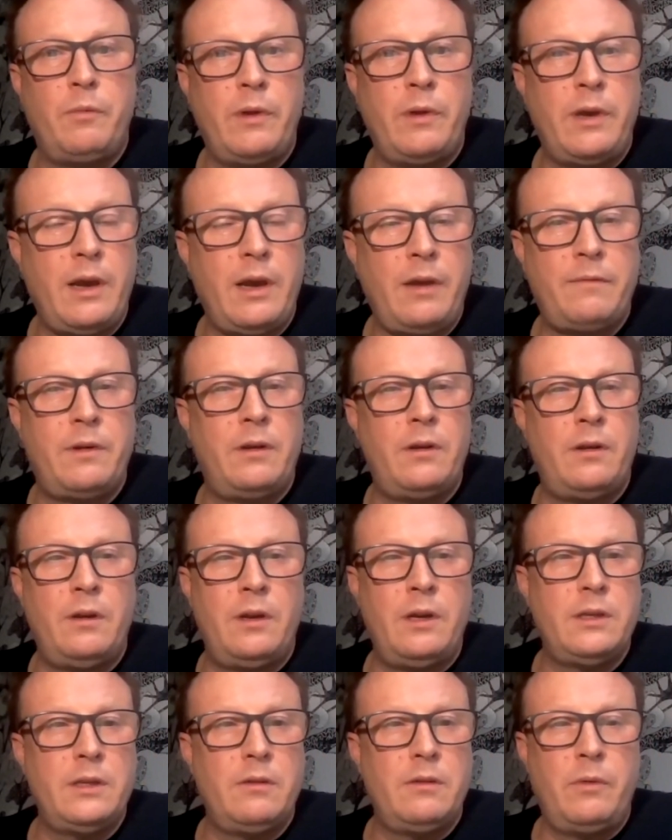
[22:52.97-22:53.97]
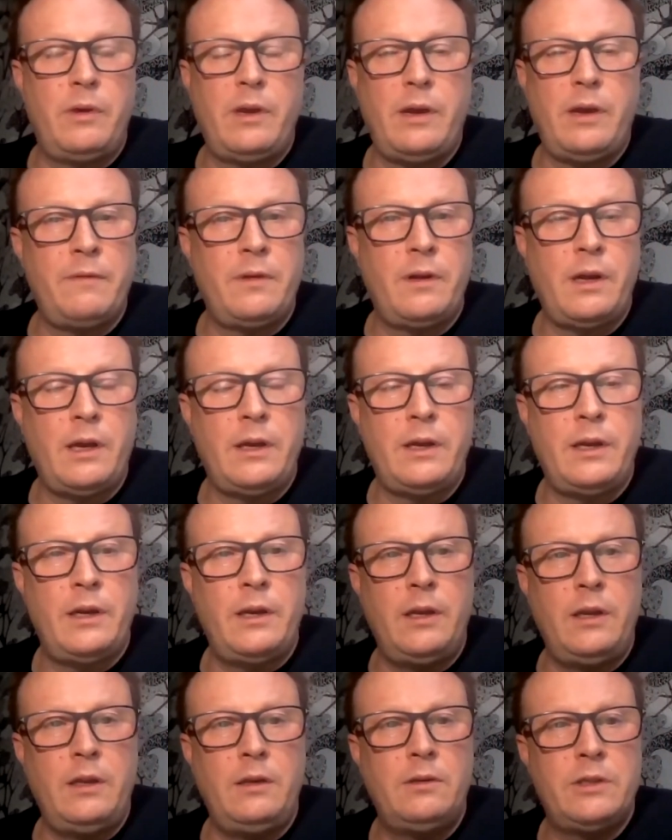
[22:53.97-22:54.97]
we haven't had
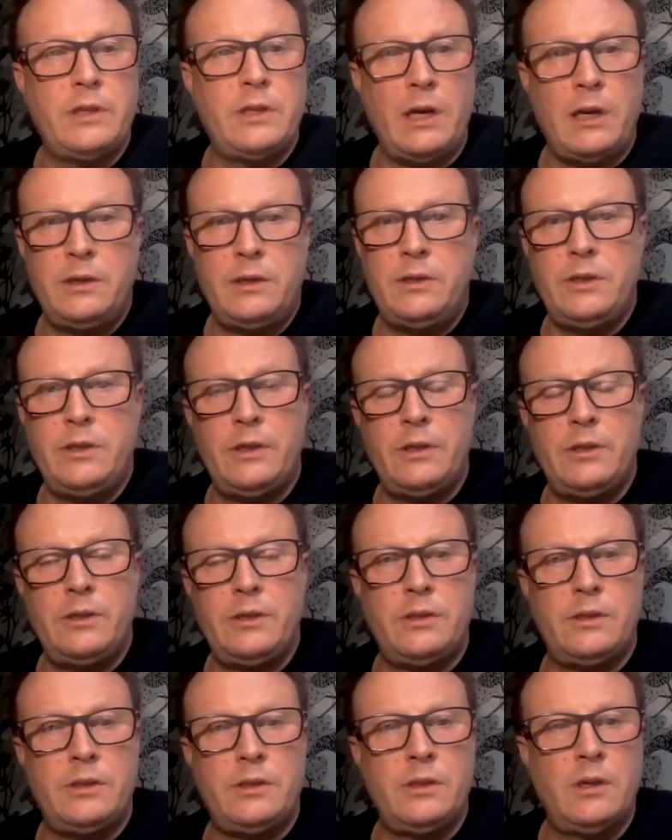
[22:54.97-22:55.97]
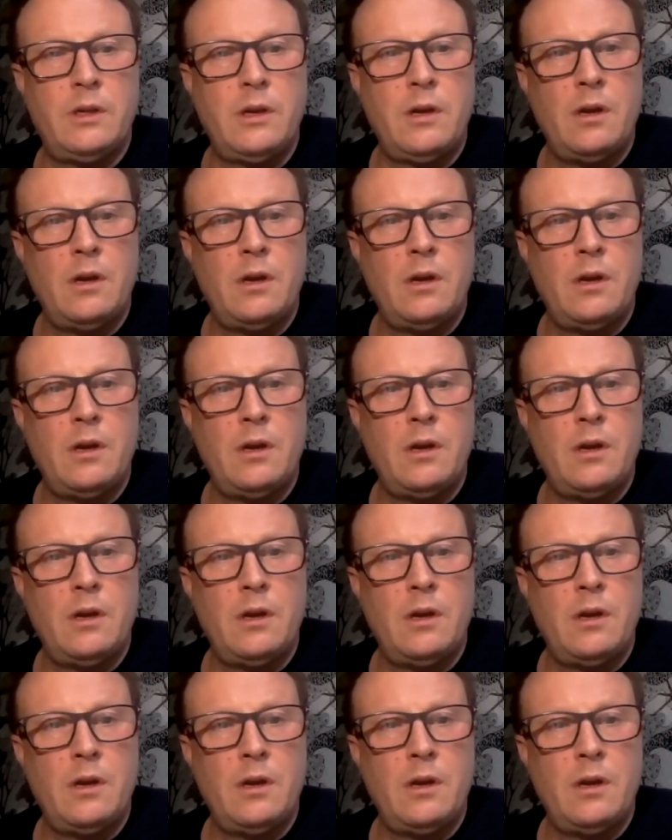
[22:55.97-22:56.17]
any challenges,